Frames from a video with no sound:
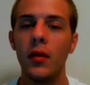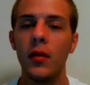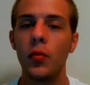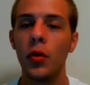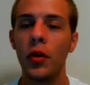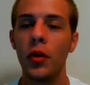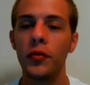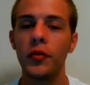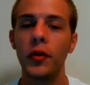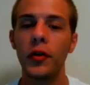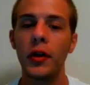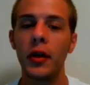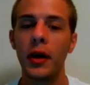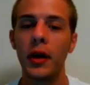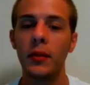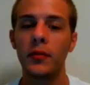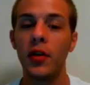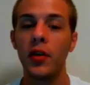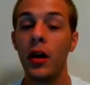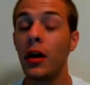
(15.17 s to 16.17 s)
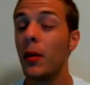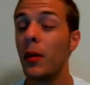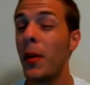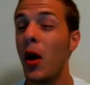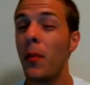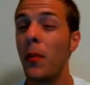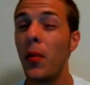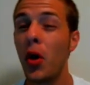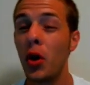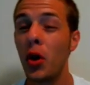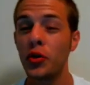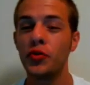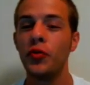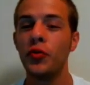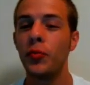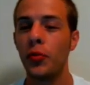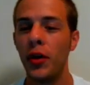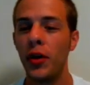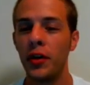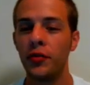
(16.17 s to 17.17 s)
and then we're also going to talk about
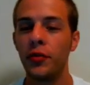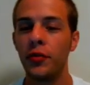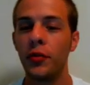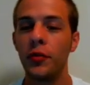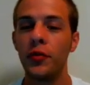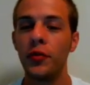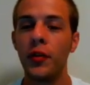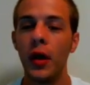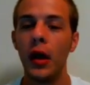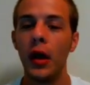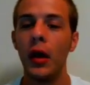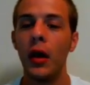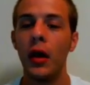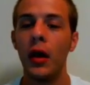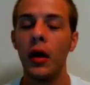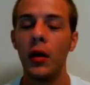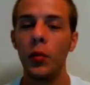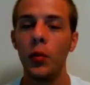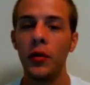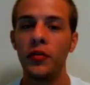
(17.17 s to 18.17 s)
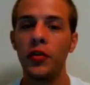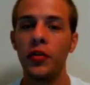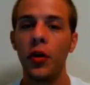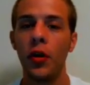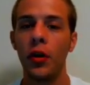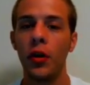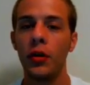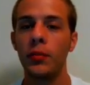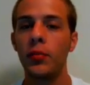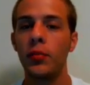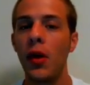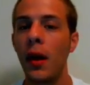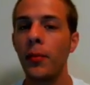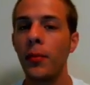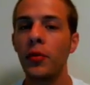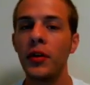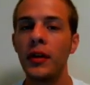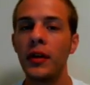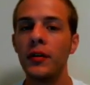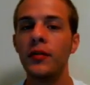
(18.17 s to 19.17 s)
partial pressures uh, which are
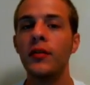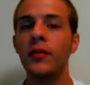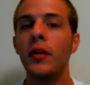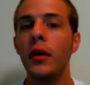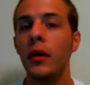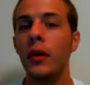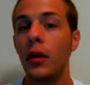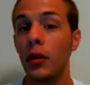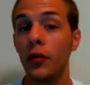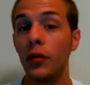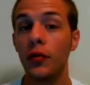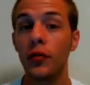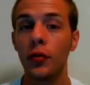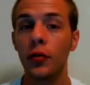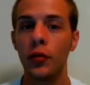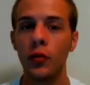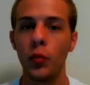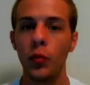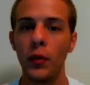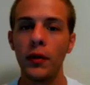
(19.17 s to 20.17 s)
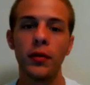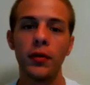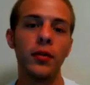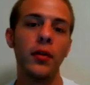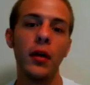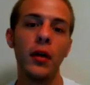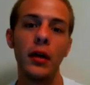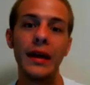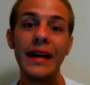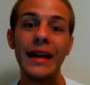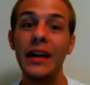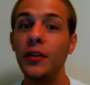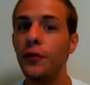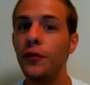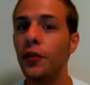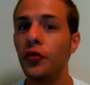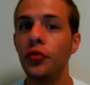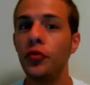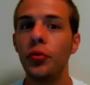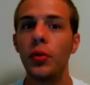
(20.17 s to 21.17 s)
properties concerned with uh,
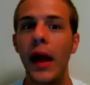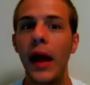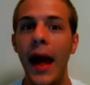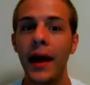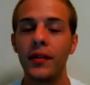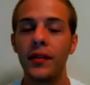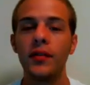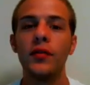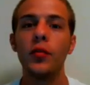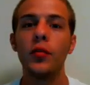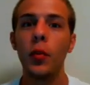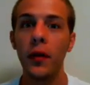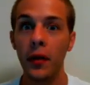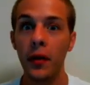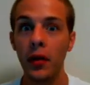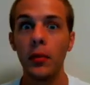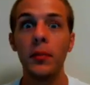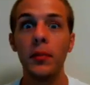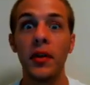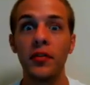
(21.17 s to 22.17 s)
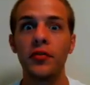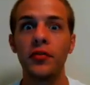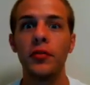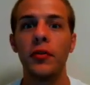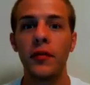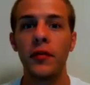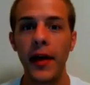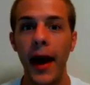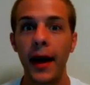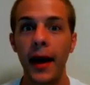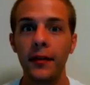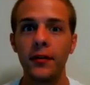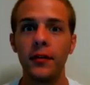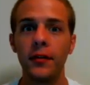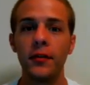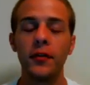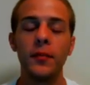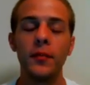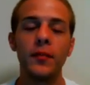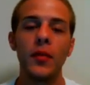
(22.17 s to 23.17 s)
individual gases within a mixture of
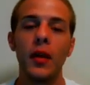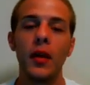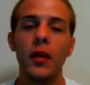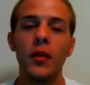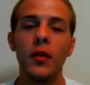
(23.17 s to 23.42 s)
gases.